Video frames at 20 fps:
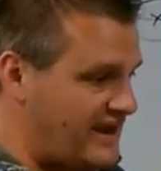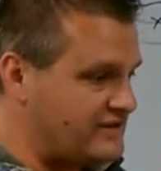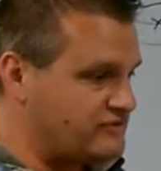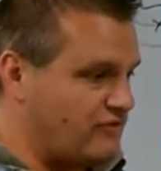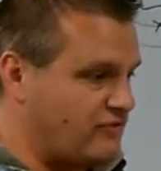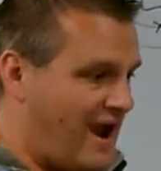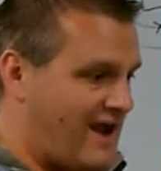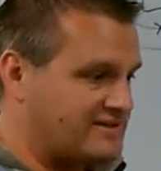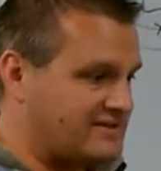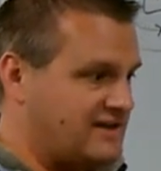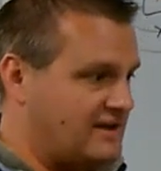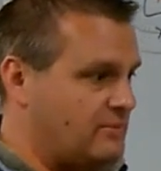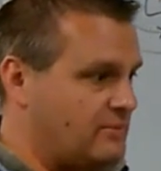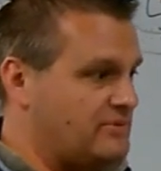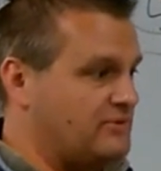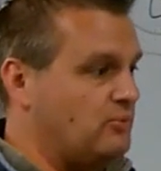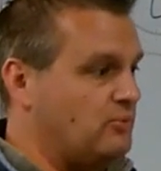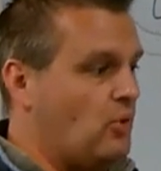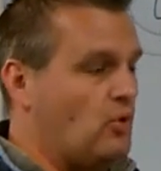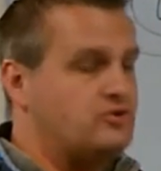it's reacting
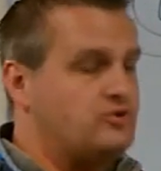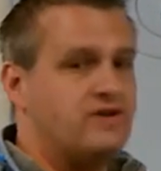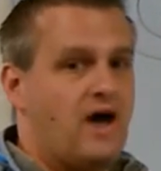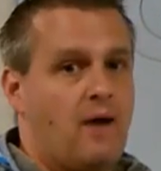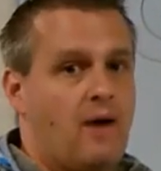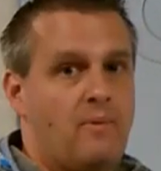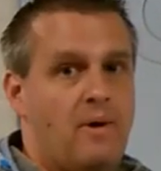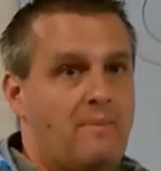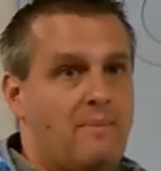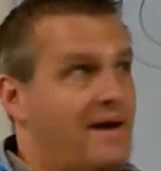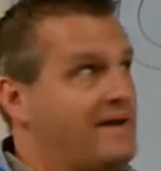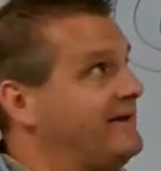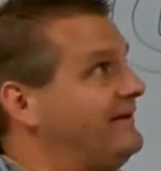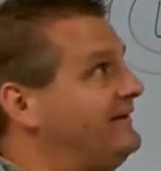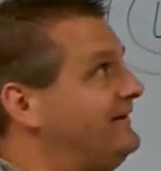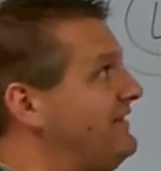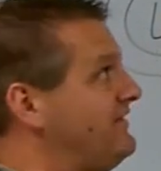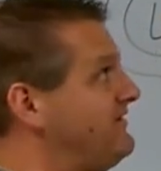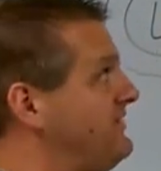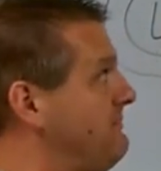with the water, and we're
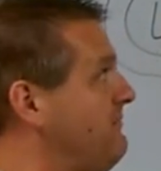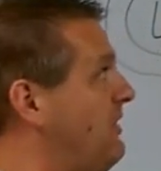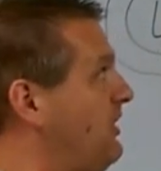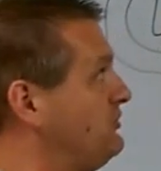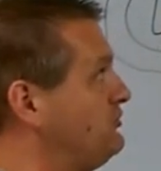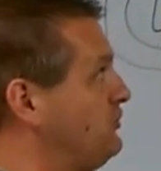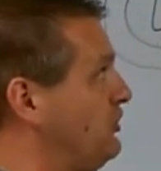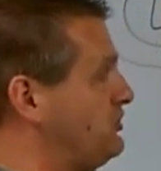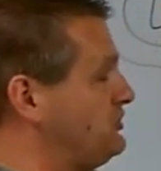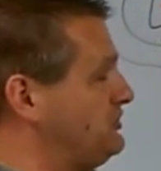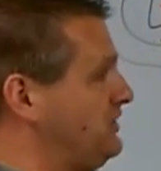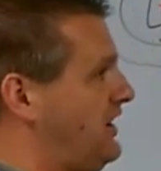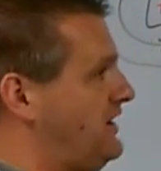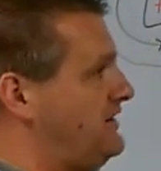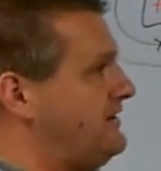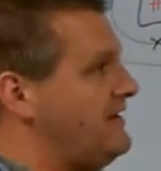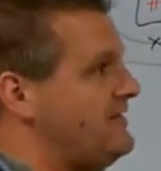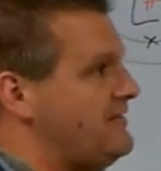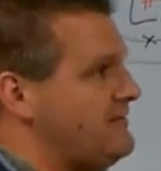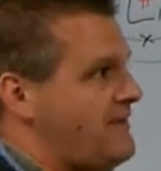making lithium
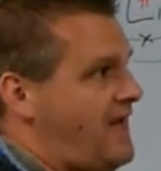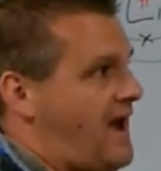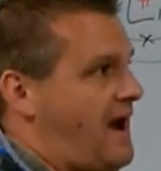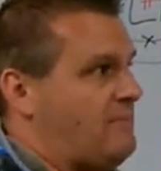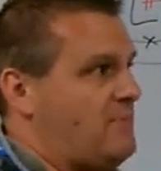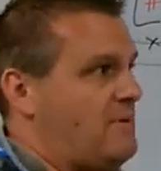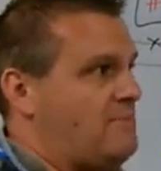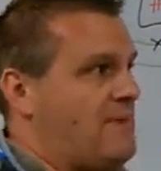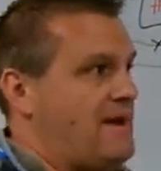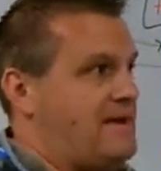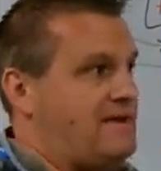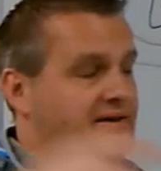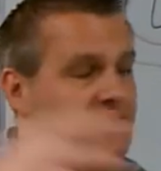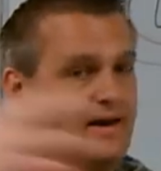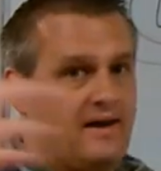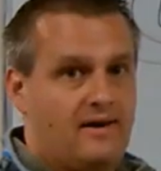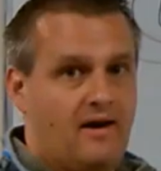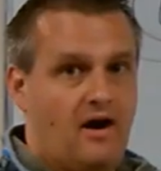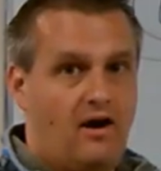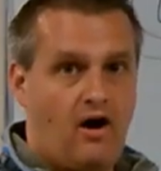hydroxide, and we're
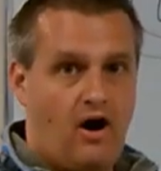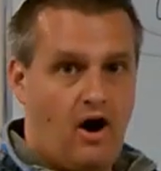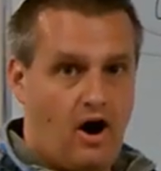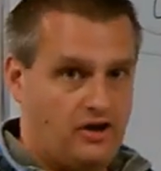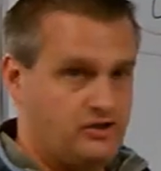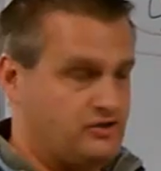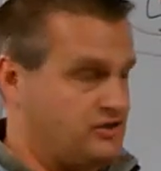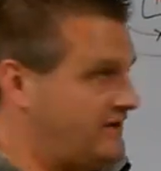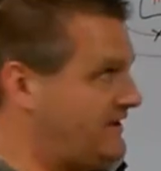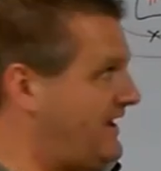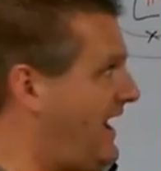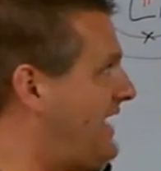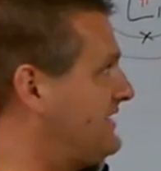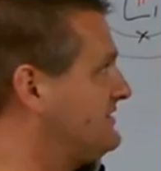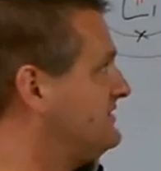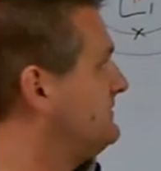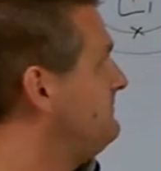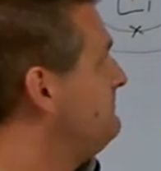making our hydrogen gas.